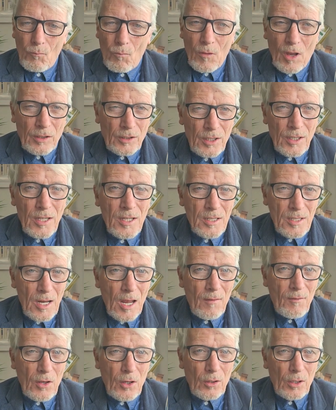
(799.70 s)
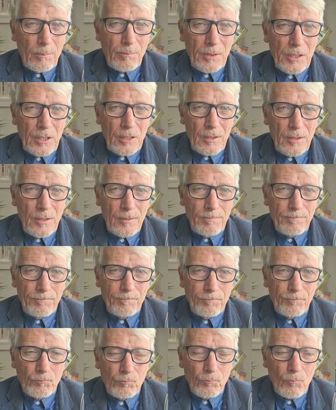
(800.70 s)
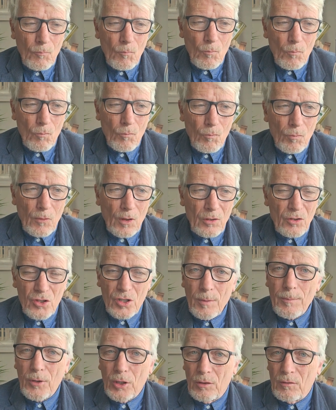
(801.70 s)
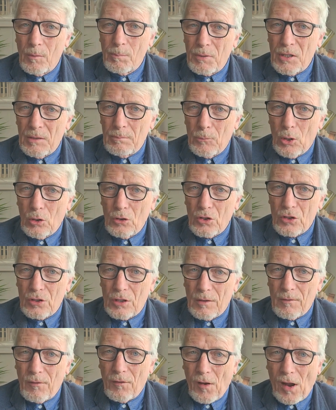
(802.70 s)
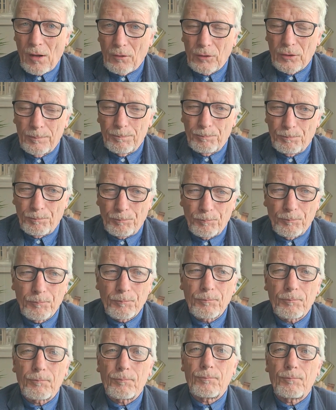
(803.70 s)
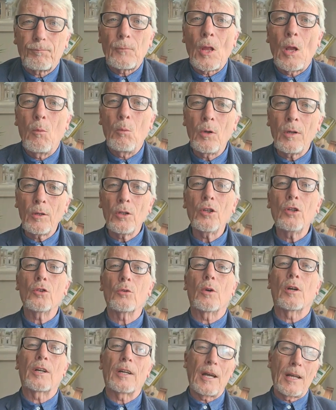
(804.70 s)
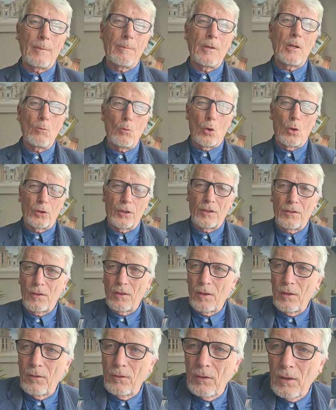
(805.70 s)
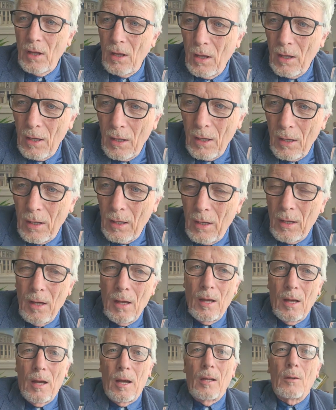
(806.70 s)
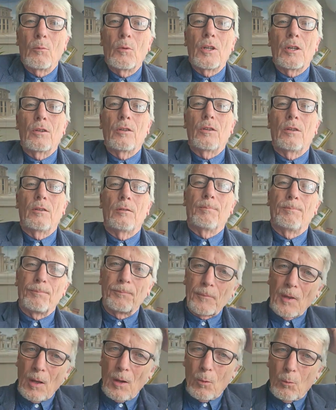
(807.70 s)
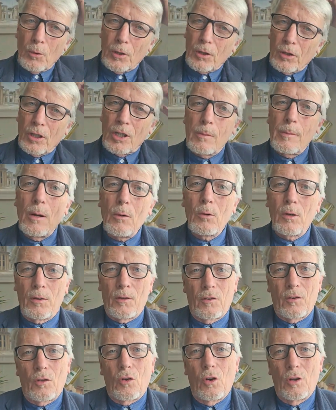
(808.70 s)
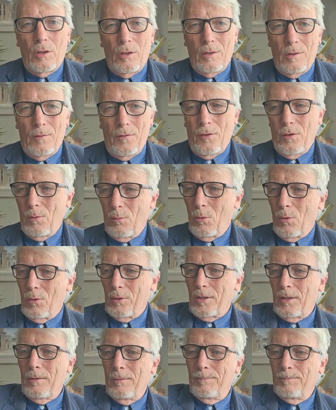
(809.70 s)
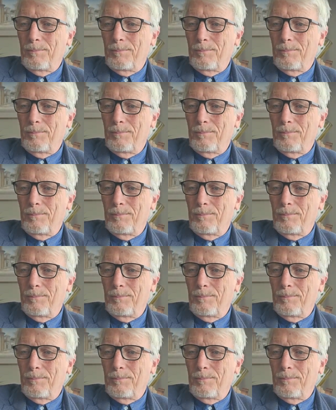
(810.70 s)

And it is heavy on the peat. It's something of a peat monster, in fact. What I'm going to do, I'm going to add a bit of water to this, and we're going to come out of Scotland for the water.